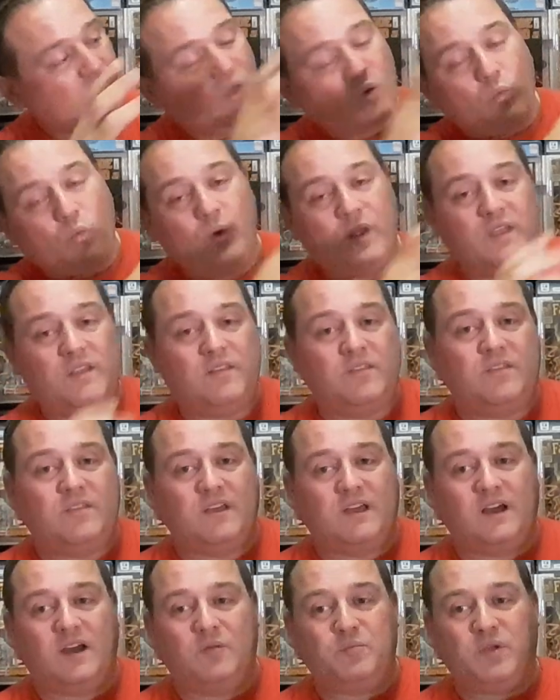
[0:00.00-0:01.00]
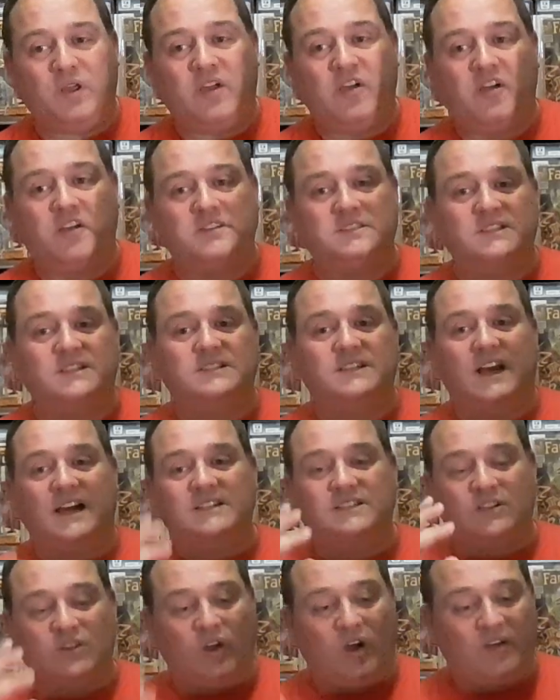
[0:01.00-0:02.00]
with Big Hero 6
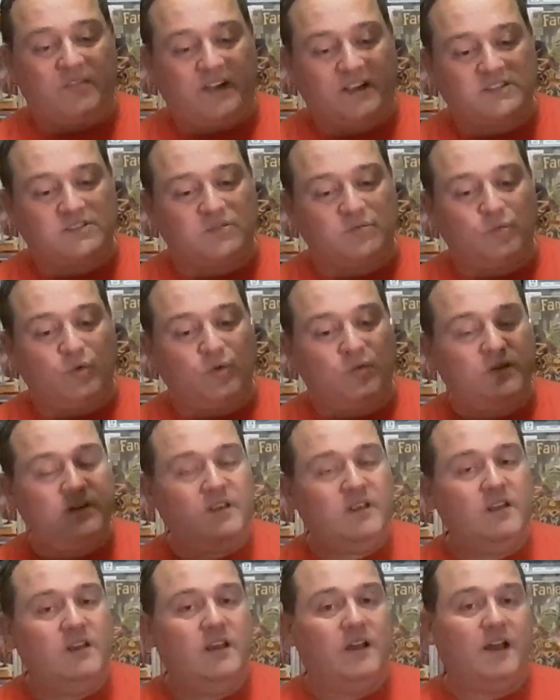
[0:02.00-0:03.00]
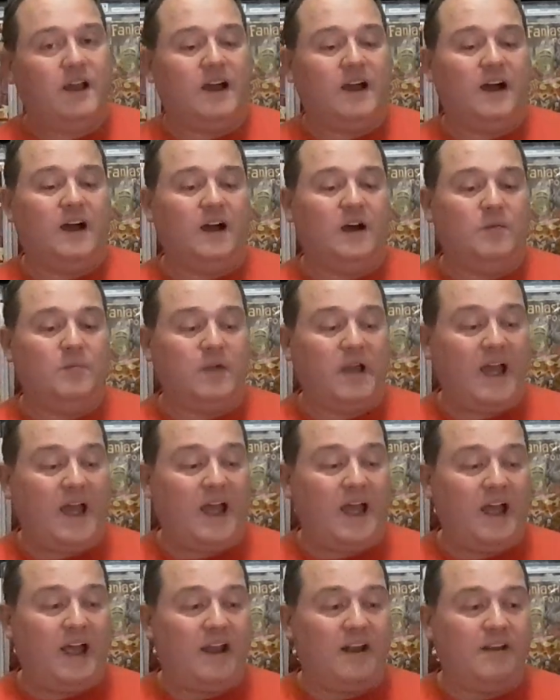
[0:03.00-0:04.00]
as a live action movie,
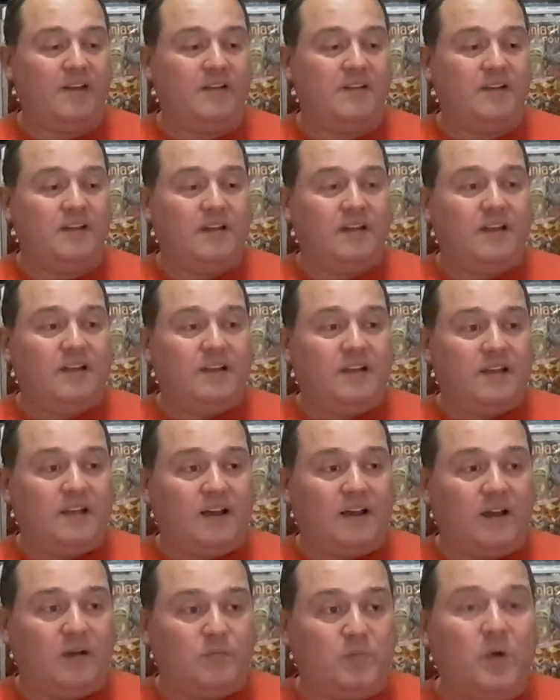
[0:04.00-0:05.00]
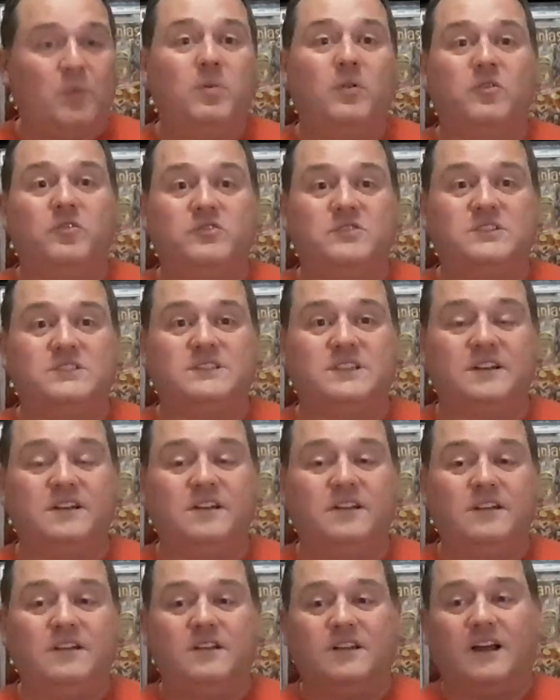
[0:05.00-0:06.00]
and people are interested in
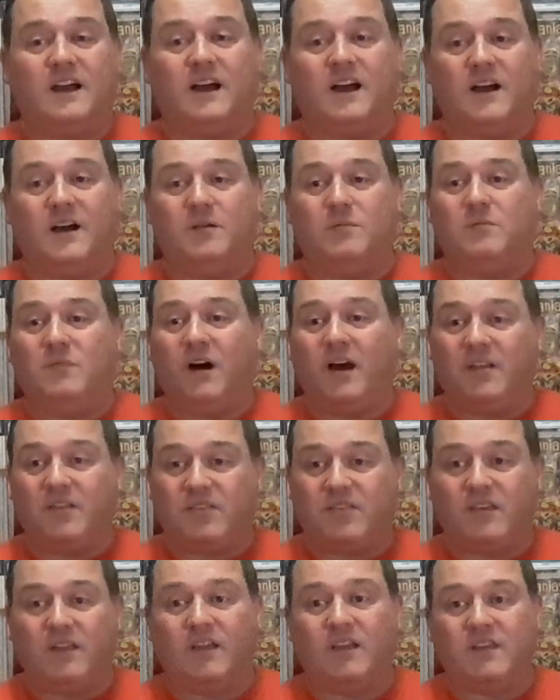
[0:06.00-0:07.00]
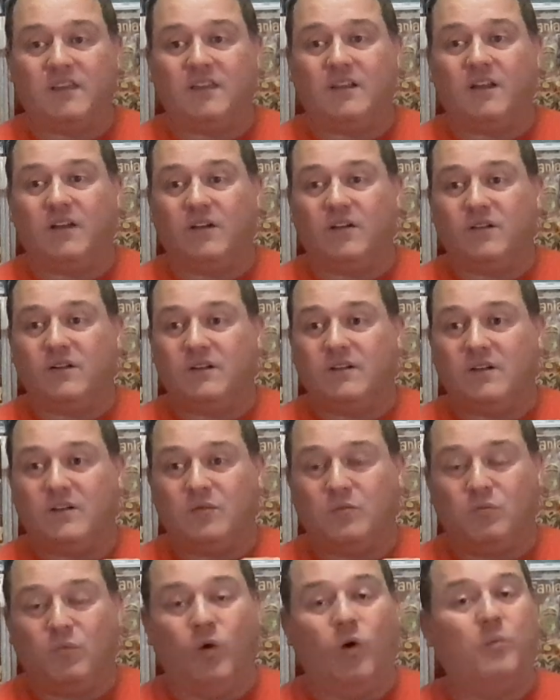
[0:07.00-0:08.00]
it, I think, you know,
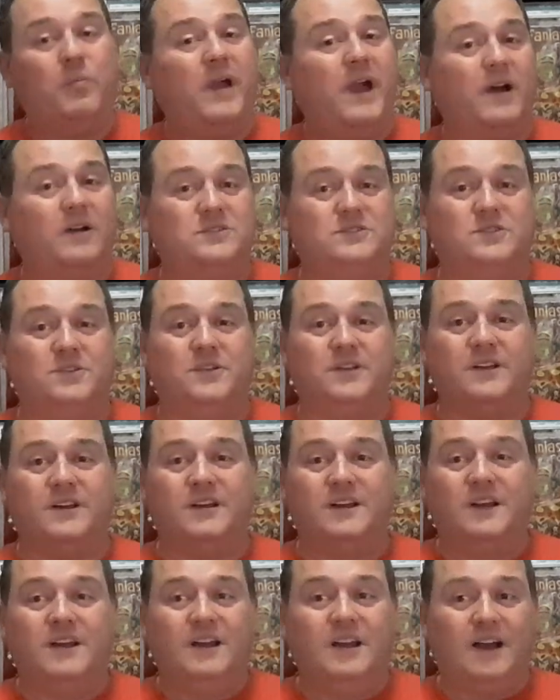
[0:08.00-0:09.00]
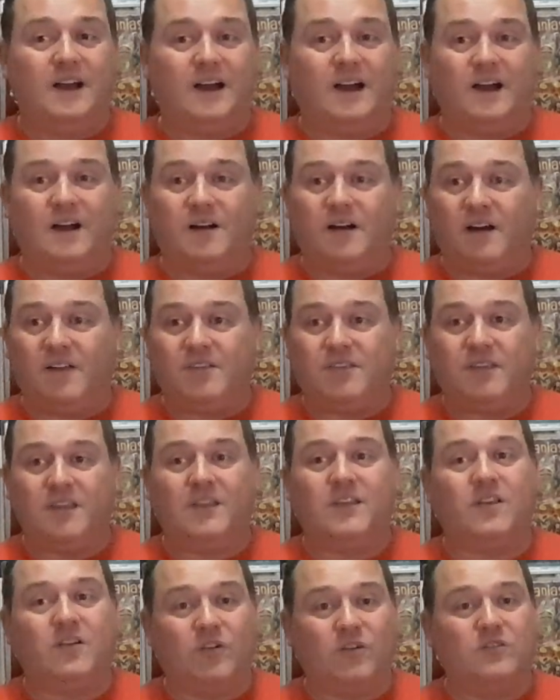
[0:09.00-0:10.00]
more power to you. I
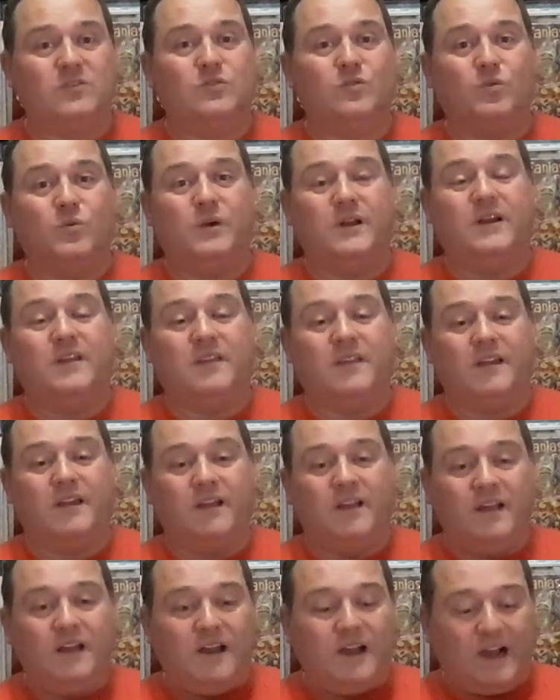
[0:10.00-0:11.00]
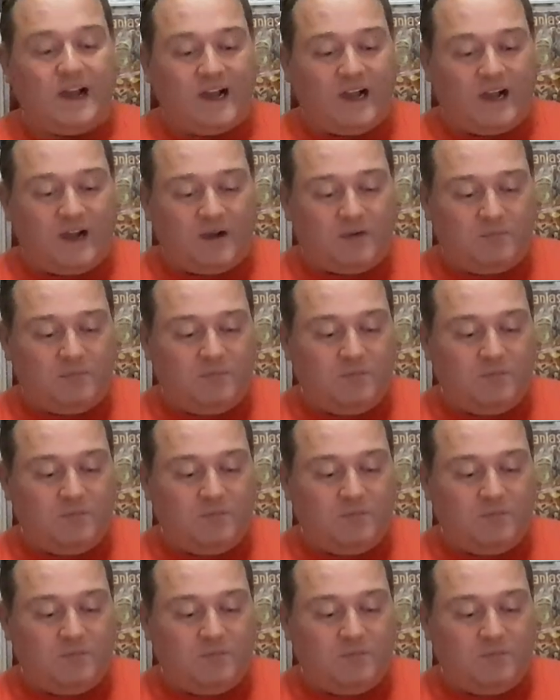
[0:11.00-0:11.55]
think you're onto a winner there. But